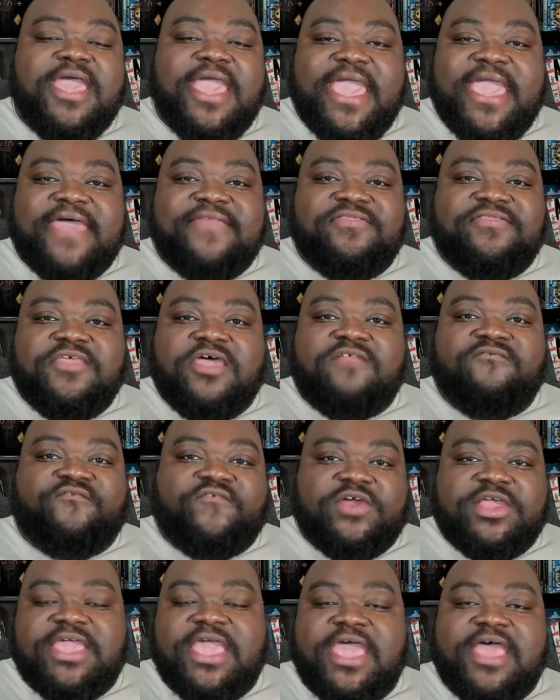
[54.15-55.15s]
and then
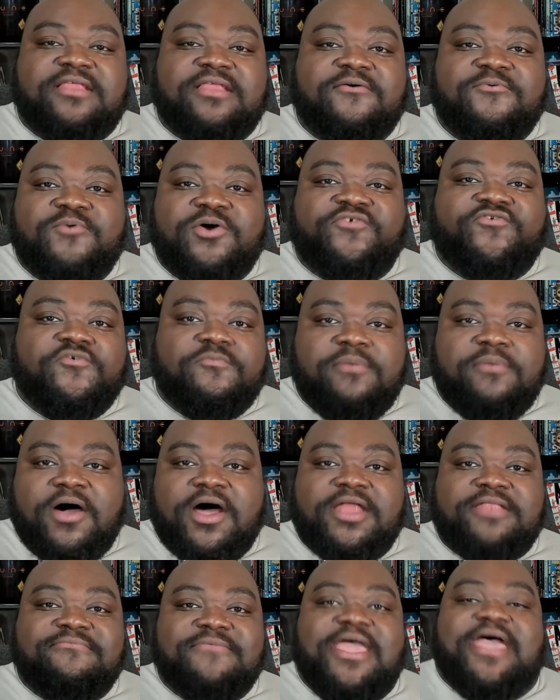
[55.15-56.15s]
forget what you
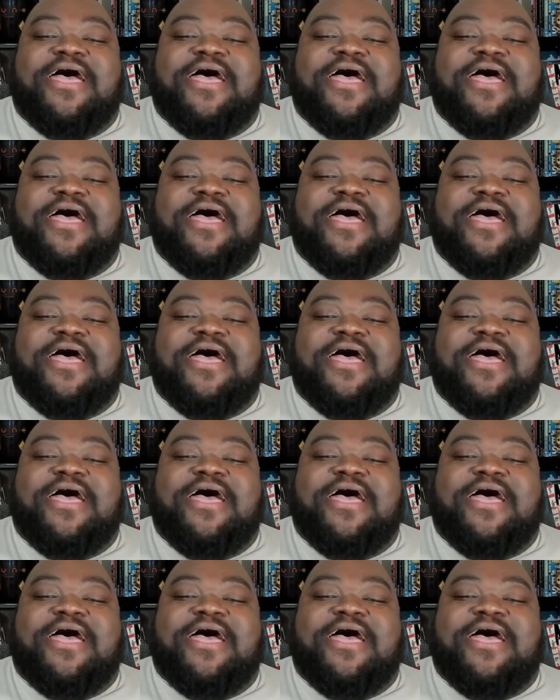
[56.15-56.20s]
bought.